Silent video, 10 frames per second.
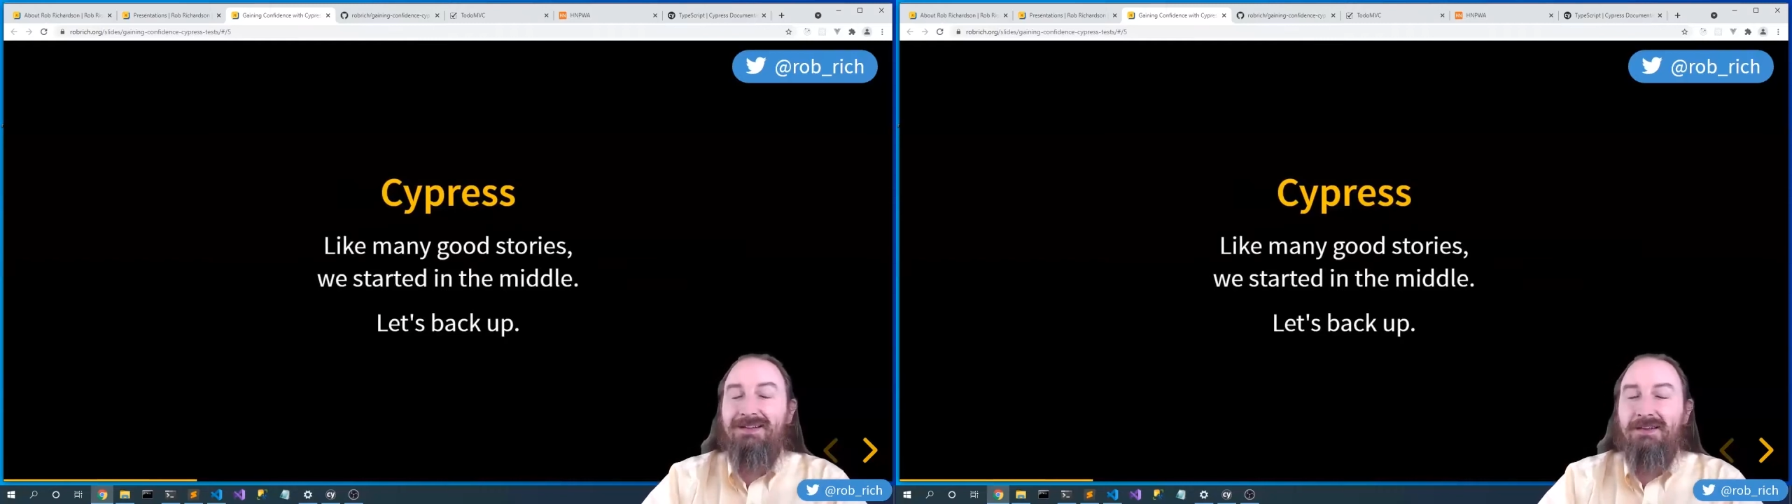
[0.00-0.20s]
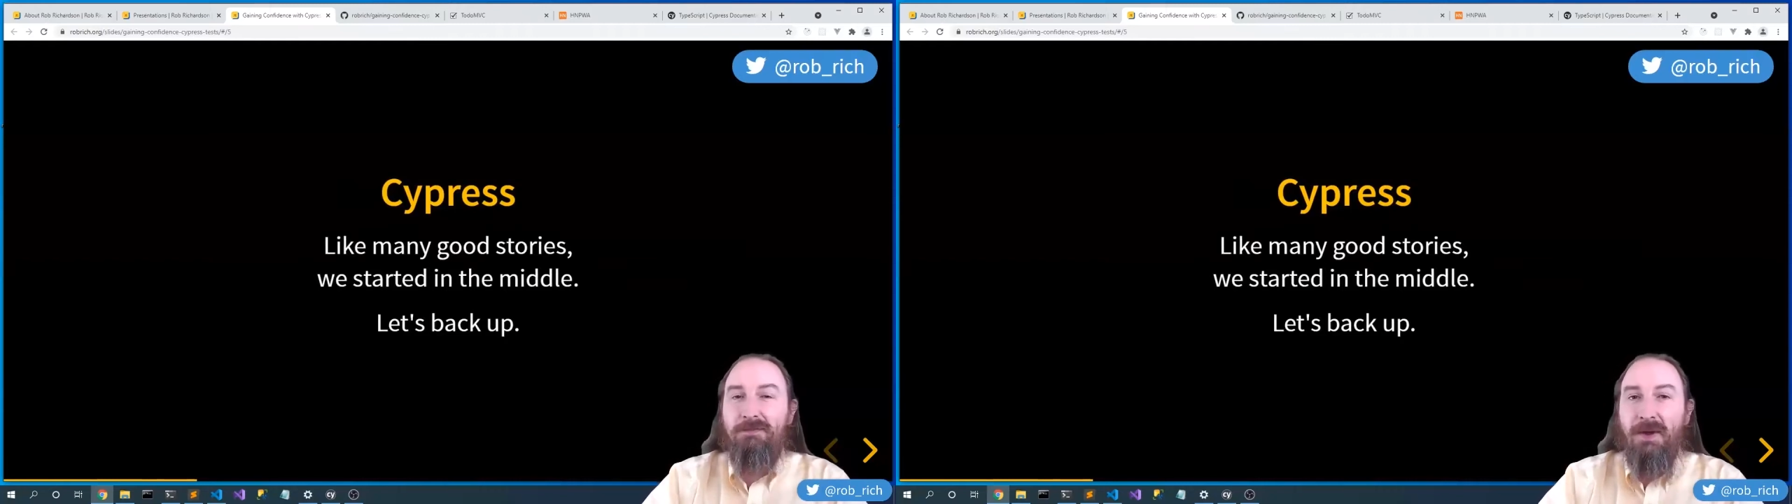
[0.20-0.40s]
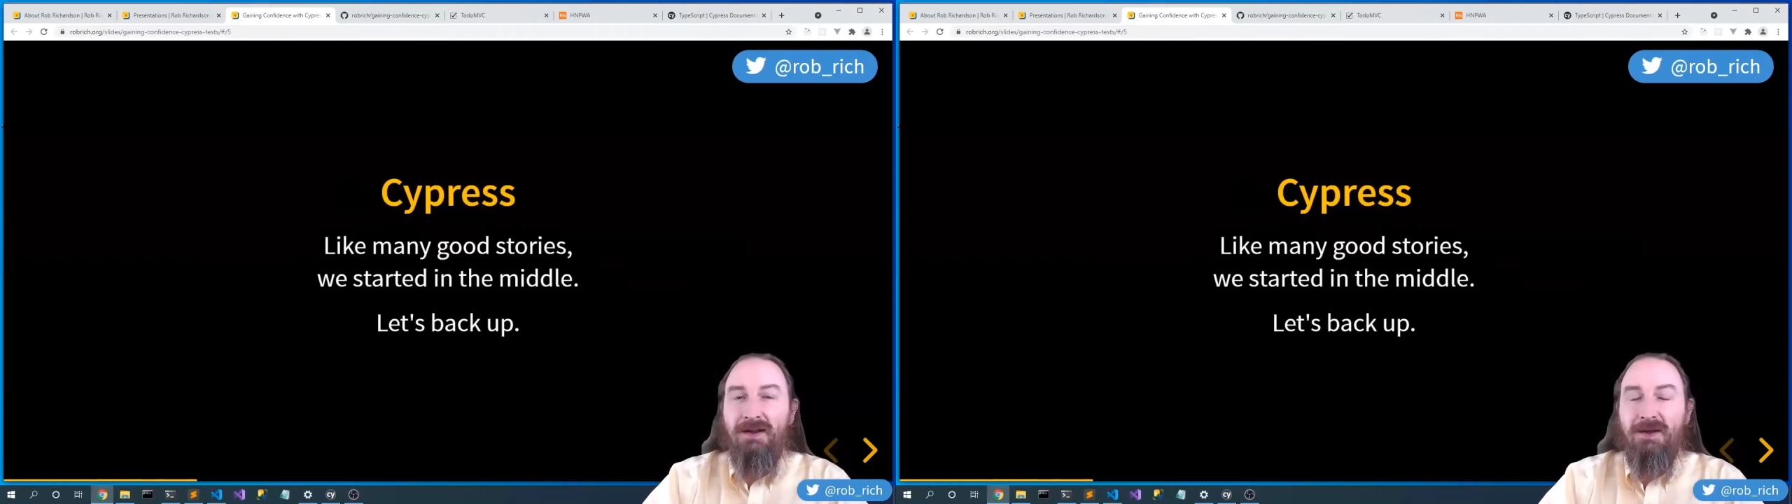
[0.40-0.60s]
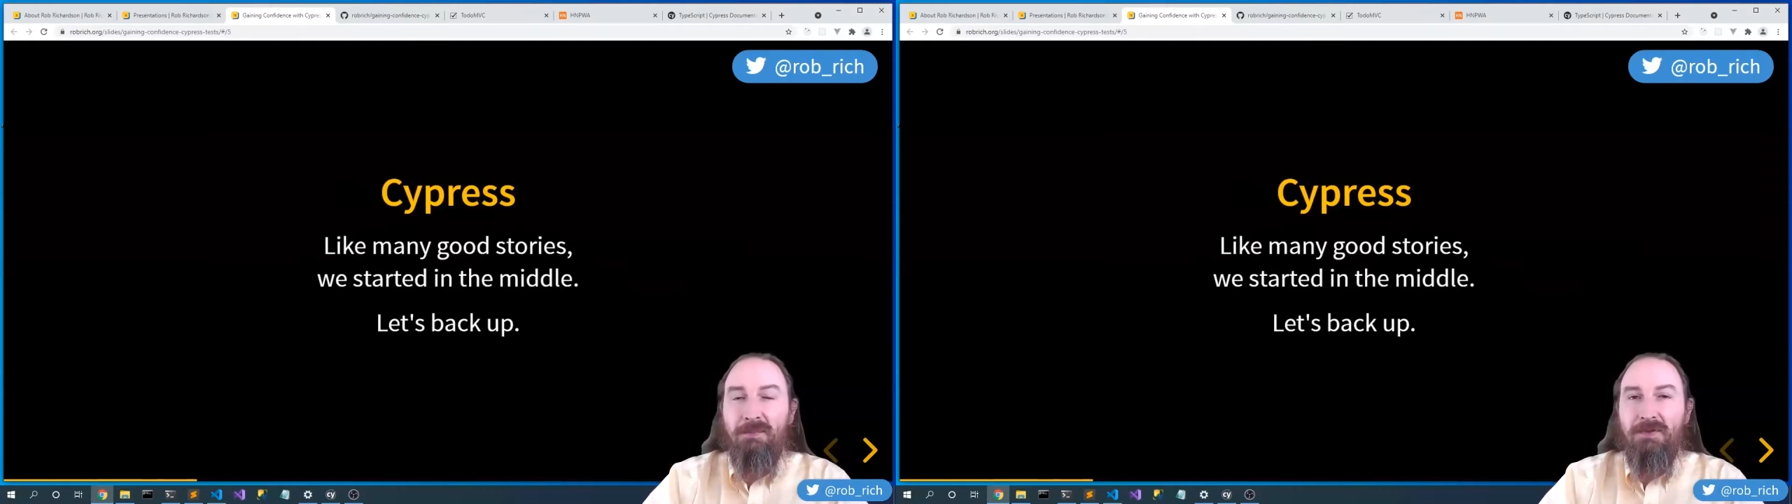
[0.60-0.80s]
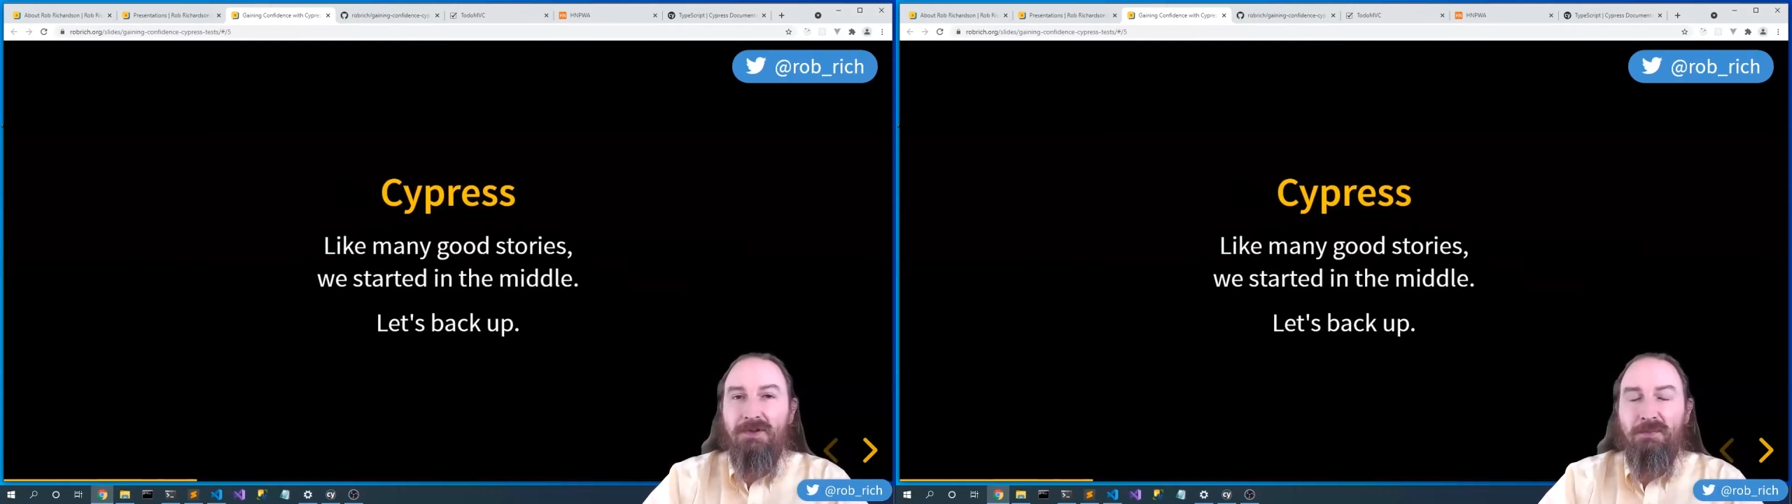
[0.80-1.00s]
Let's back
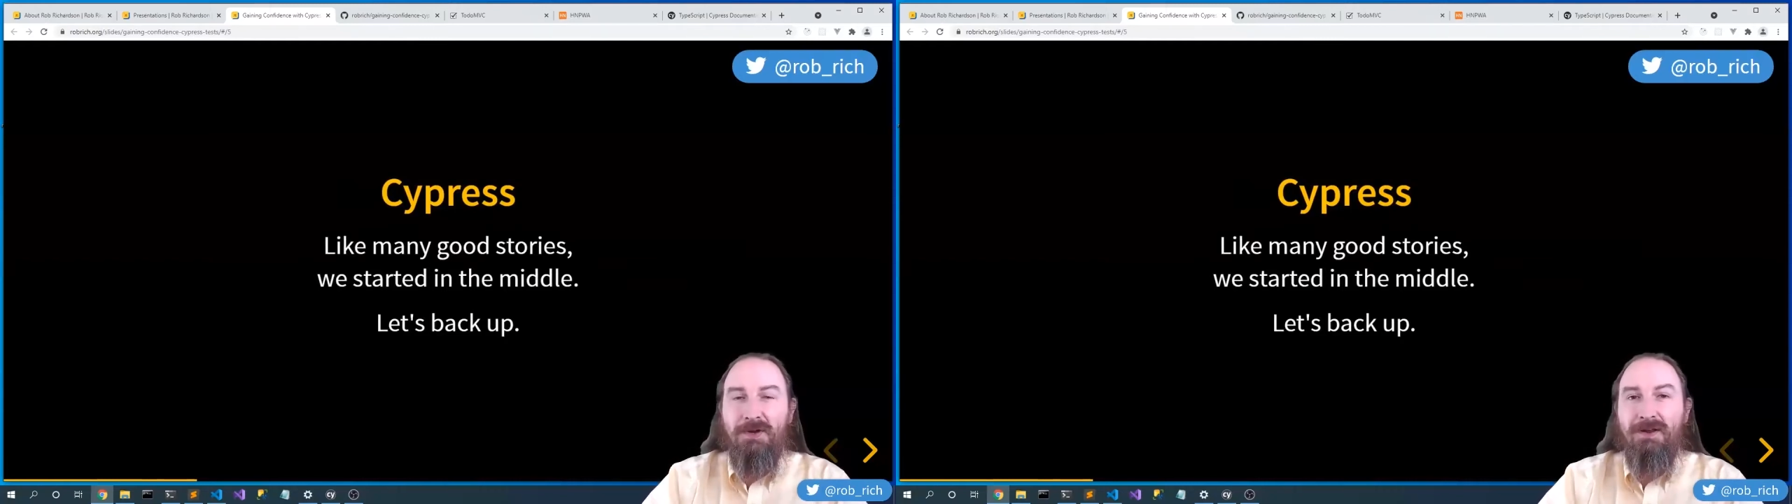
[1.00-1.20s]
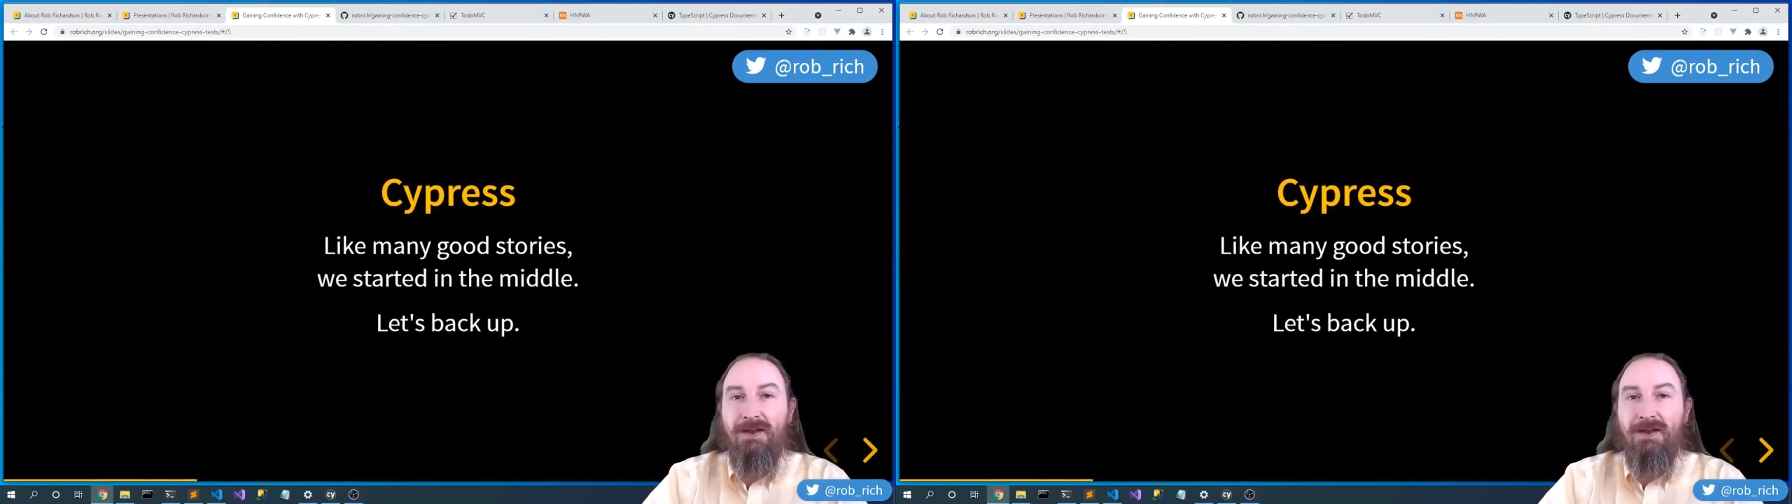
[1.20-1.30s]
up a little bit